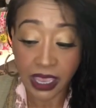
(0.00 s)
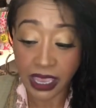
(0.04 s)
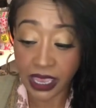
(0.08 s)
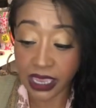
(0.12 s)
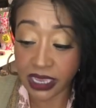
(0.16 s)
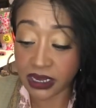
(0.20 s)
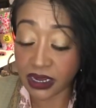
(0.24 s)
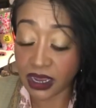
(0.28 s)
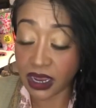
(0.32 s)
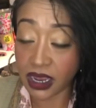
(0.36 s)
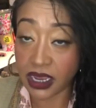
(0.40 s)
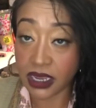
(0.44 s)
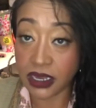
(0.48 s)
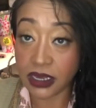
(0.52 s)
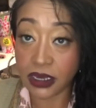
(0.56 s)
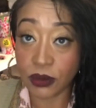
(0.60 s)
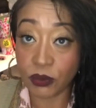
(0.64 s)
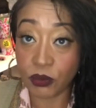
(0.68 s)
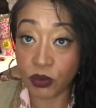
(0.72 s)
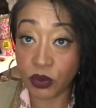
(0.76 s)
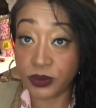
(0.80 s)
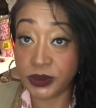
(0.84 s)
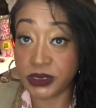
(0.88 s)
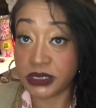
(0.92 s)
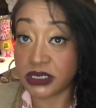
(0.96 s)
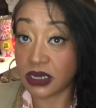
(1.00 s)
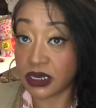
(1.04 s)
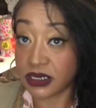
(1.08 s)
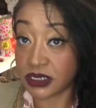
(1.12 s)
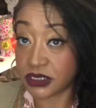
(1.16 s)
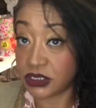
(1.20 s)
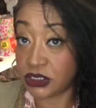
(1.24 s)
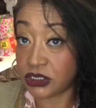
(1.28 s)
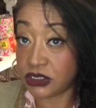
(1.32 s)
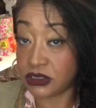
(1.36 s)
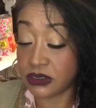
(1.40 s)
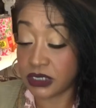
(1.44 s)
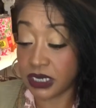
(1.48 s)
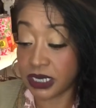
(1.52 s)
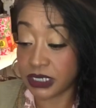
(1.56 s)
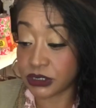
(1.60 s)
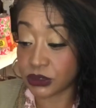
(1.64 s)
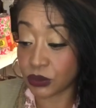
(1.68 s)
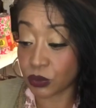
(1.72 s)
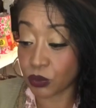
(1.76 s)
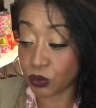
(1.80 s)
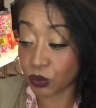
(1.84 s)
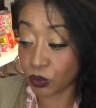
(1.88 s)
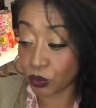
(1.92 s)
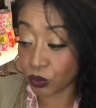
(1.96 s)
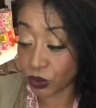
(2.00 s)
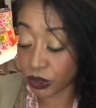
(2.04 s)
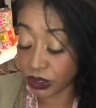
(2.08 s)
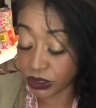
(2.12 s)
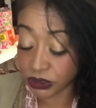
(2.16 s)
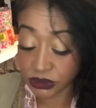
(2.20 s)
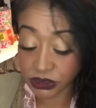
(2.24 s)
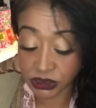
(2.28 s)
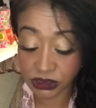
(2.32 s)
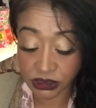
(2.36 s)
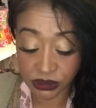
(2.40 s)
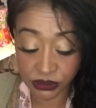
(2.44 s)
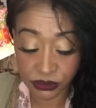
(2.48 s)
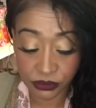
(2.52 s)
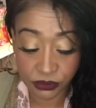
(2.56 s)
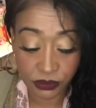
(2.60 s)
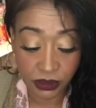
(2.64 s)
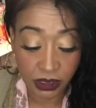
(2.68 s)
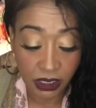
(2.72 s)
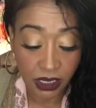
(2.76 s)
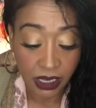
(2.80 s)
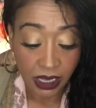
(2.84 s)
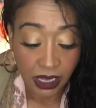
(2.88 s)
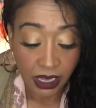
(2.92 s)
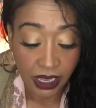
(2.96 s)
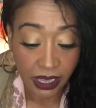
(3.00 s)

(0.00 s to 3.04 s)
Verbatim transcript: And I will be talking to you guys real soon.